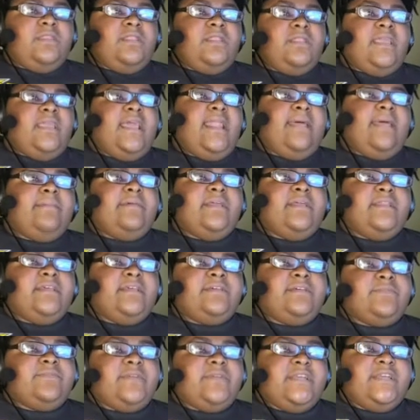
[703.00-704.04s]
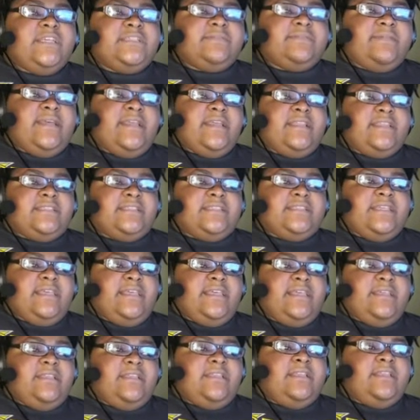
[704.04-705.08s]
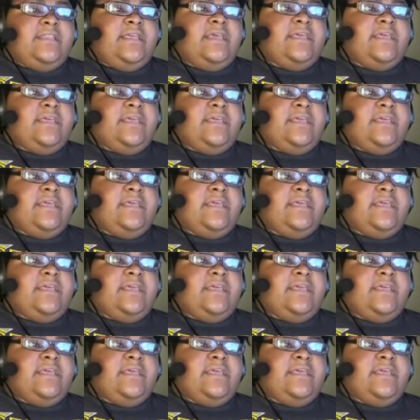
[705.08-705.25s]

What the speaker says: I'm gonna re-explain this again,